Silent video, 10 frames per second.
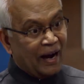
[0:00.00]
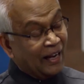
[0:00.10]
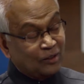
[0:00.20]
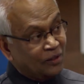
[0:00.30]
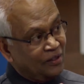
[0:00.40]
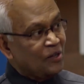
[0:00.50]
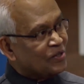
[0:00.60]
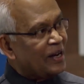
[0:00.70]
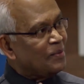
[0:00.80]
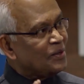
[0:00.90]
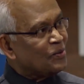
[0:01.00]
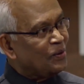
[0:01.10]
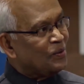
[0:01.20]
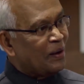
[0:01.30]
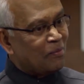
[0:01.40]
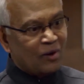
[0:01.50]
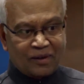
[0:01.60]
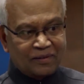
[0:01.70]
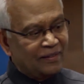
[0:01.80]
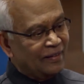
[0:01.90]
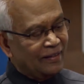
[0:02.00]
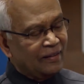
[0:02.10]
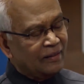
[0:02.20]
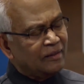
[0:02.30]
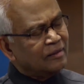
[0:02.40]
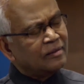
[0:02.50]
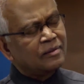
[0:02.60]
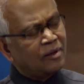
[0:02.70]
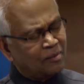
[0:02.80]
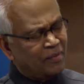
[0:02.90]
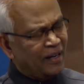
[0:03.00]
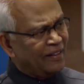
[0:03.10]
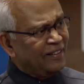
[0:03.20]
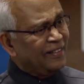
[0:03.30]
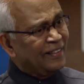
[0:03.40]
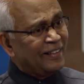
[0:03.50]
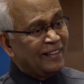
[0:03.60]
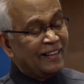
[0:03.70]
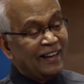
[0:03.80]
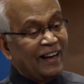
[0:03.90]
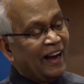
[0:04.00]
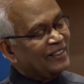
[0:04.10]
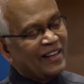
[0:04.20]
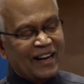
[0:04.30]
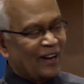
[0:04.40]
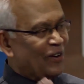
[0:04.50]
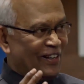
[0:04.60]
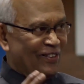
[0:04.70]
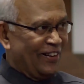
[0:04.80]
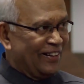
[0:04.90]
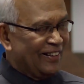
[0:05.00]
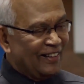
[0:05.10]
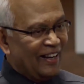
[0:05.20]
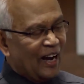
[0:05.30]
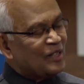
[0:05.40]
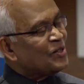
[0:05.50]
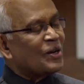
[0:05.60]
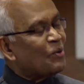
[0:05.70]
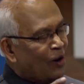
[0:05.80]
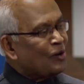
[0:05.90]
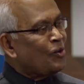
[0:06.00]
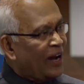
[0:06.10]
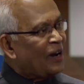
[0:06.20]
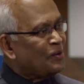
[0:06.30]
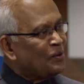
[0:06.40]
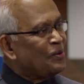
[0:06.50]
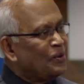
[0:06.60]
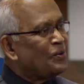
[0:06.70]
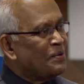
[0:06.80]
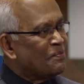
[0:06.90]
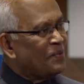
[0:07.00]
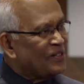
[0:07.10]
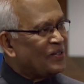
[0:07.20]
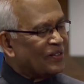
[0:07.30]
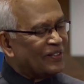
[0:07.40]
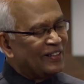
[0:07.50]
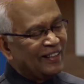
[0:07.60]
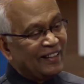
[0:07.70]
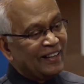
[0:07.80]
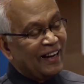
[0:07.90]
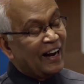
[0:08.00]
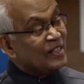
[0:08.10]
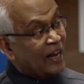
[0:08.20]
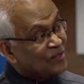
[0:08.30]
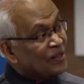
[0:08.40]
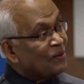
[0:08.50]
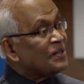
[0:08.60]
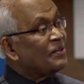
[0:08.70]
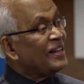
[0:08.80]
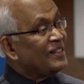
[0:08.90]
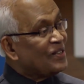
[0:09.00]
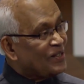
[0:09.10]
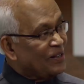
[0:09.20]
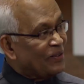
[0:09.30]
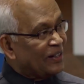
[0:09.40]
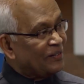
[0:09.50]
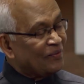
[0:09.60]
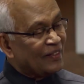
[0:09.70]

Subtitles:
I thought this time he's going to applaud. Not bad. Then I got annoyed. I said, sir, what do I have to do to impress you? And his answer was a very interesting one.